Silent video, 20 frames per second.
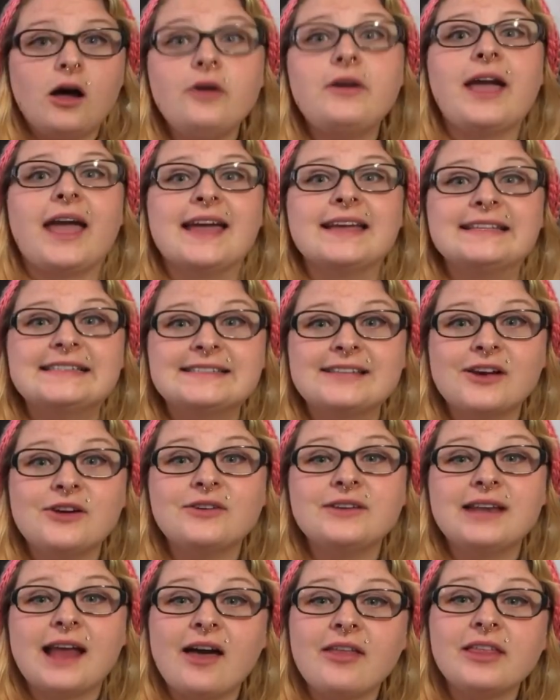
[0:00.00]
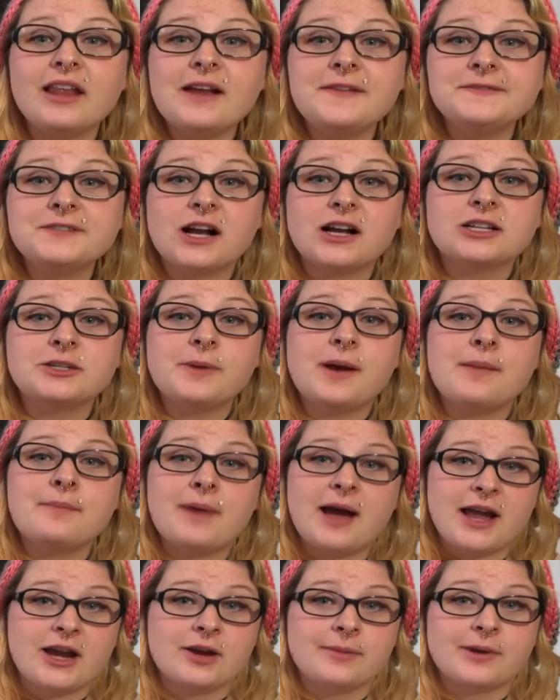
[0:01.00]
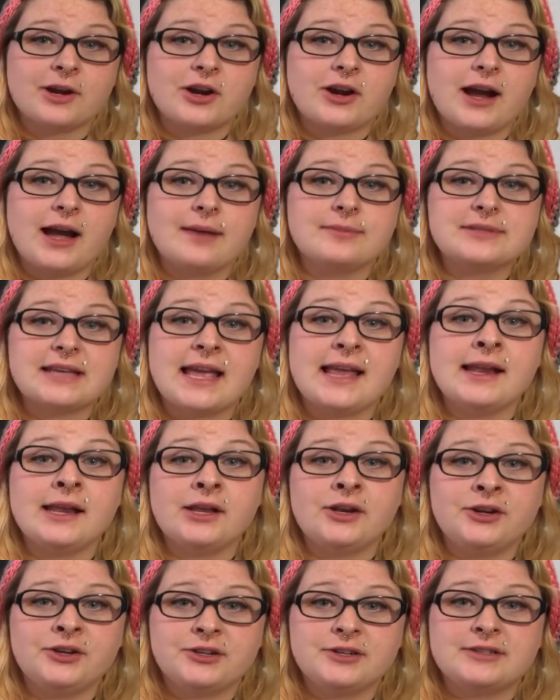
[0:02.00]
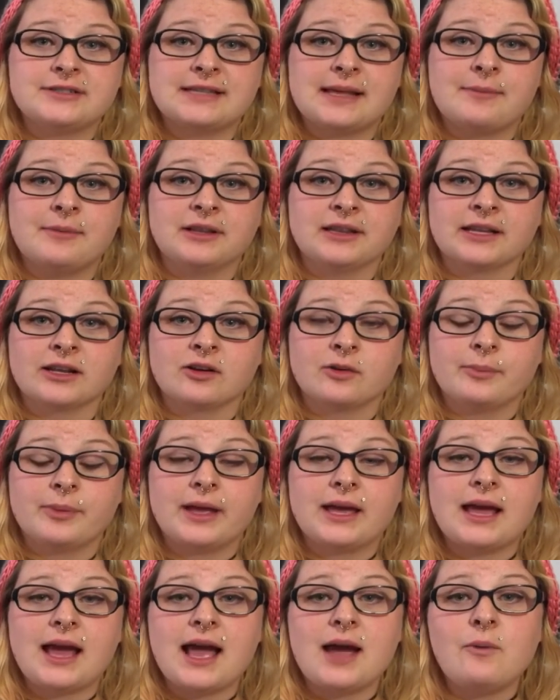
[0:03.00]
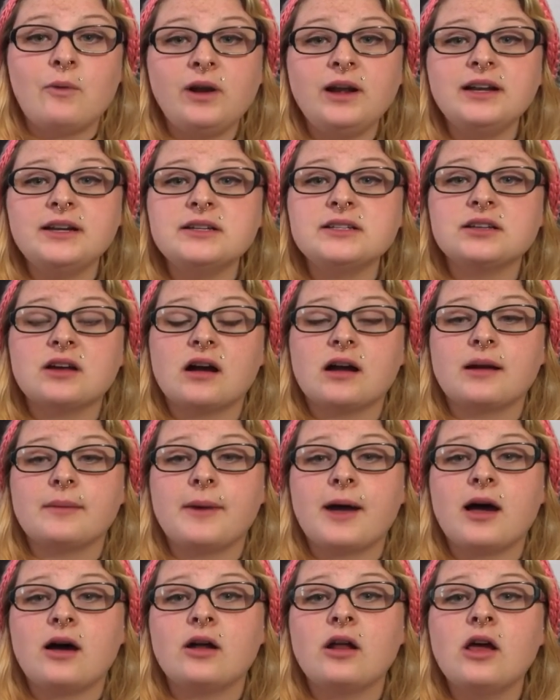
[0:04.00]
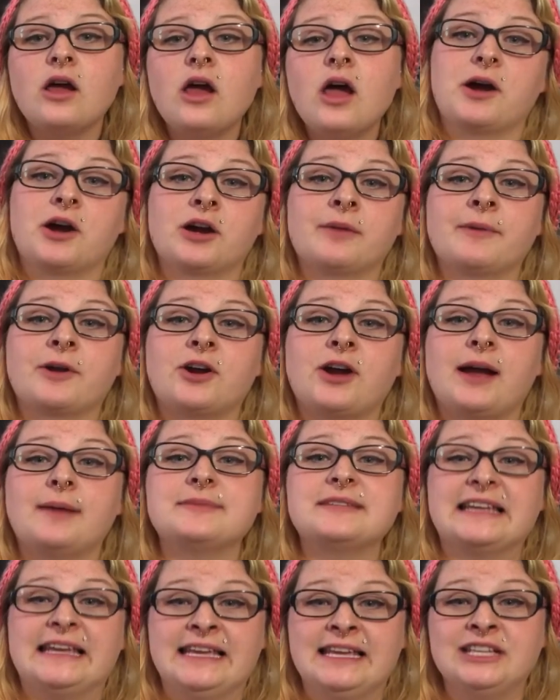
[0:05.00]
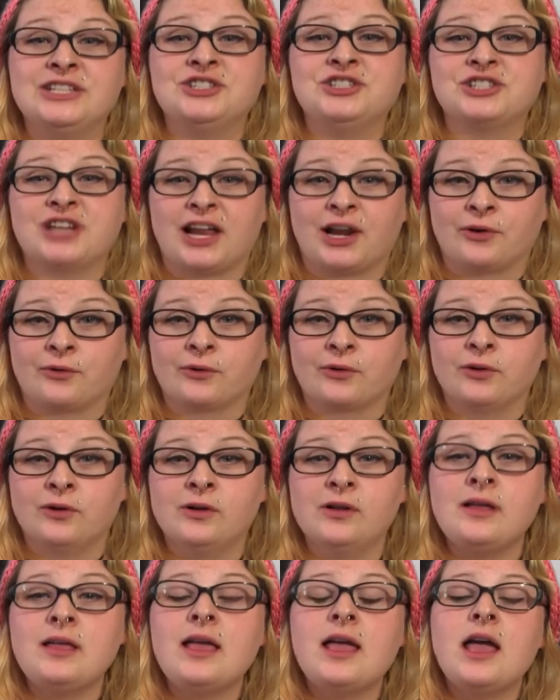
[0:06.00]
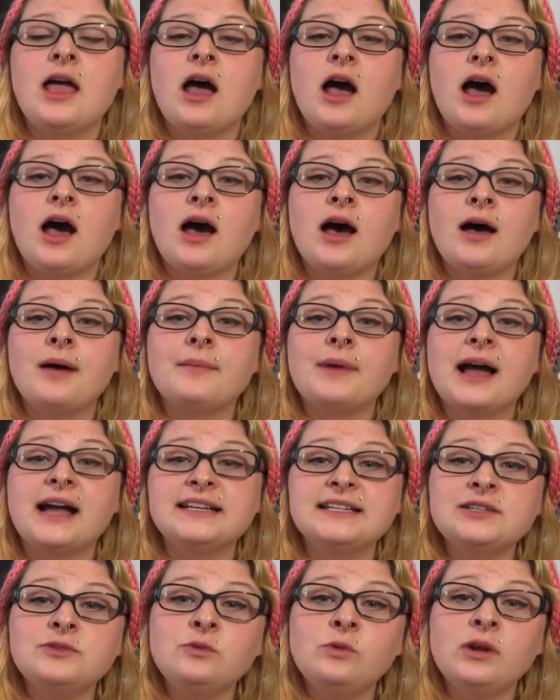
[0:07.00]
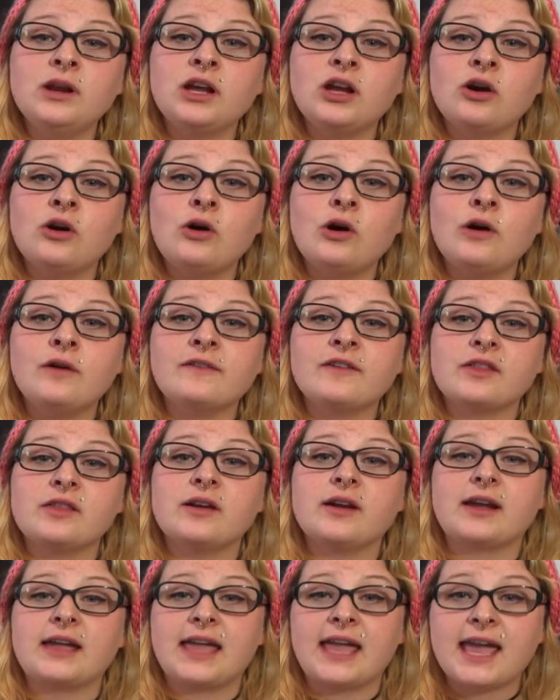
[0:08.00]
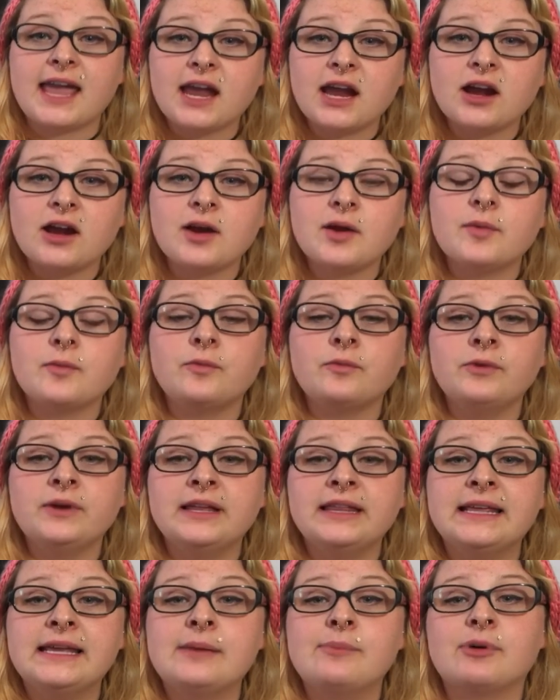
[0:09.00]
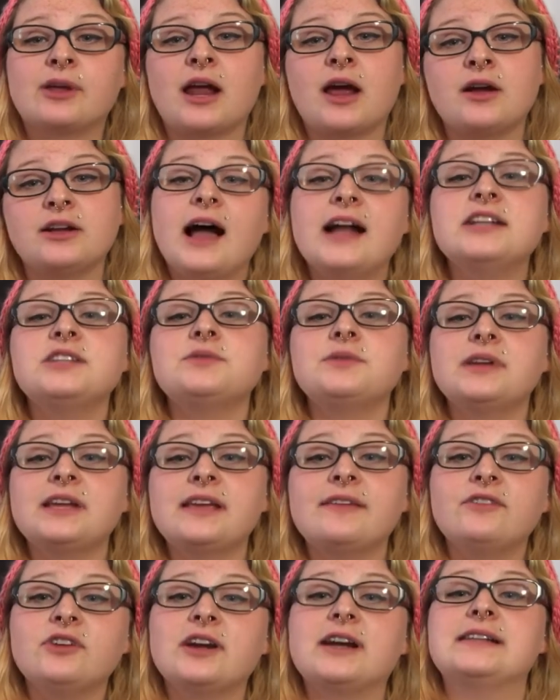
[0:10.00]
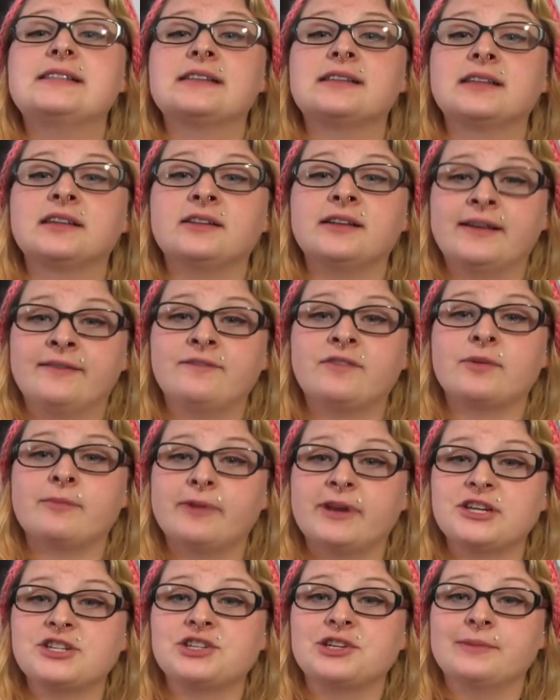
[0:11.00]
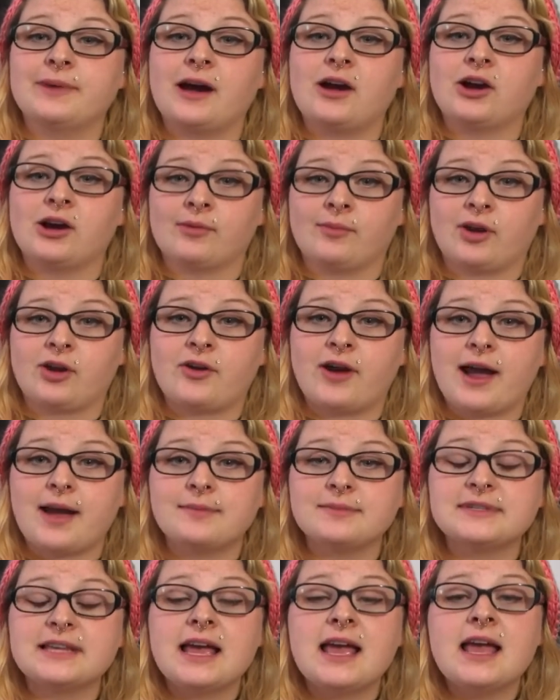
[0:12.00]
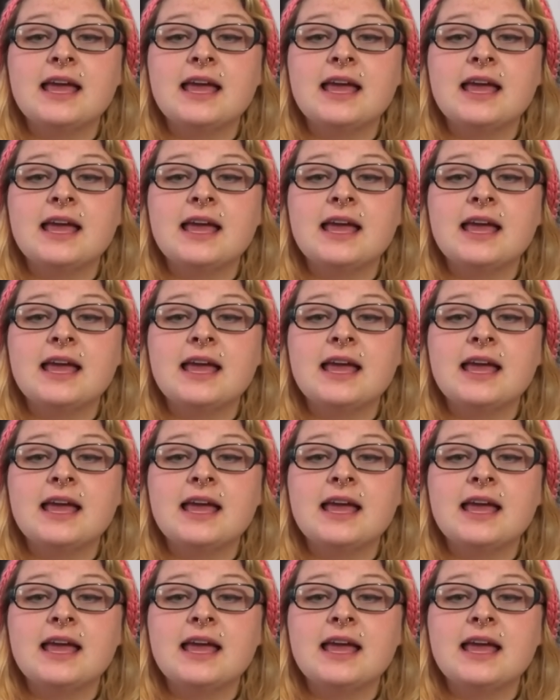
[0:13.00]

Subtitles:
Okay, so now that I've talked about my hermit crabs and introduced them a little bit, I wanted to talk about hermit crabs in general. I didn't want to go over their care, really, but I just want to give you guys a little information about hermit crabs.